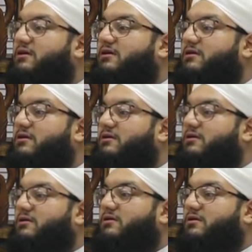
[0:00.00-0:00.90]

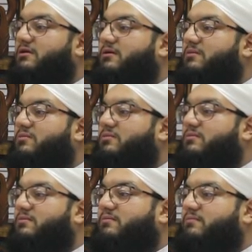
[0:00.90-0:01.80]

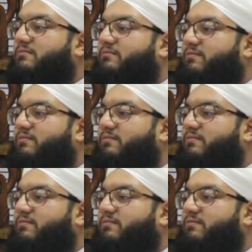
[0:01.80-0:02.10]
(no one is talking)